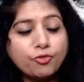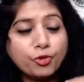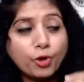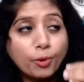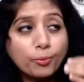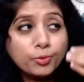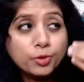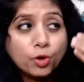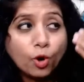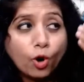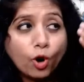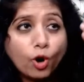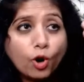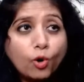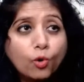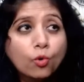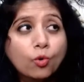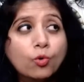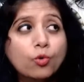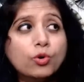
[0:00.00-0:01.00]
from
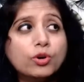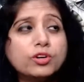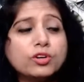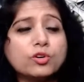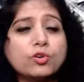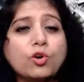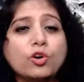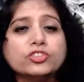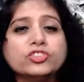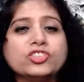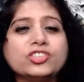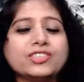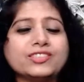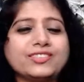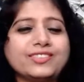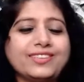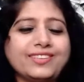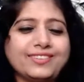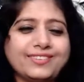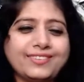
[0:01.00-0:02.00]
your own
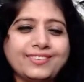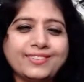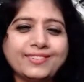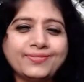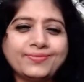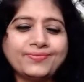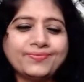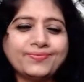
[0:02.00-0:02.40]
consciousness.